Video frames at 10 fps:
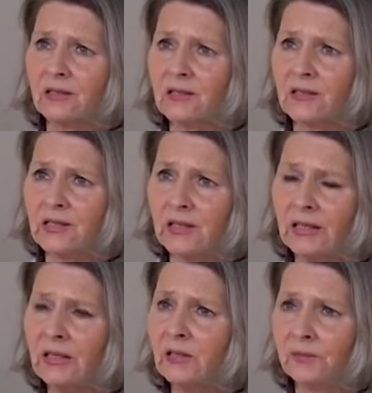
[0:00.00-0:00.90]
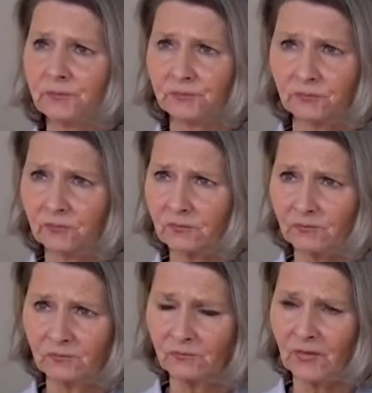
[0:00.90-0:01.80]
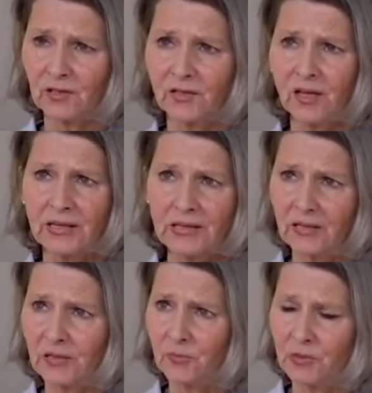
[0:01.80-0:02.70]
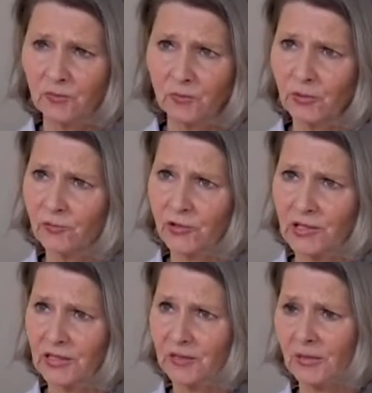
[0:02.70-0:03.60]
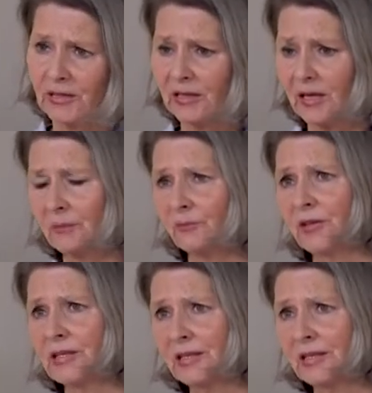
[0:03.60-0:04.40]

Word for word: zinc, 30 to 45 milligrams staggered